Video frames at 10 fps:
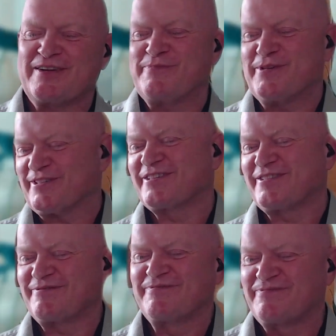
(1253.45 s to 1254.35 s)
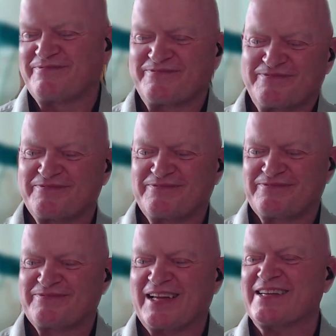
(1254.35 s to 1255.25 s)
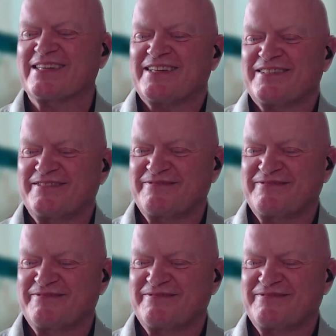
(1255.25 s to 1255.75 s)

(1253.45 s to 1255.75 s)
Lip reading: inputs. That's it.